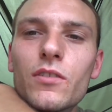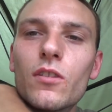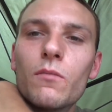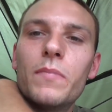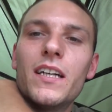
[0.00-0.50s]
feel
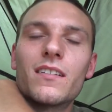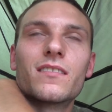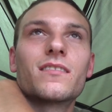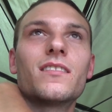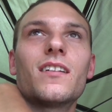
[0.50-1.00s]
a lot better,
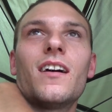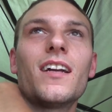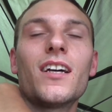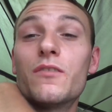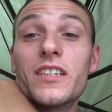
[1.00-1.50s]
because
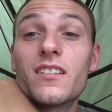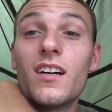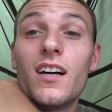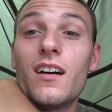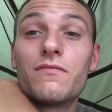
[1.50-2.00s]
I know what it's like.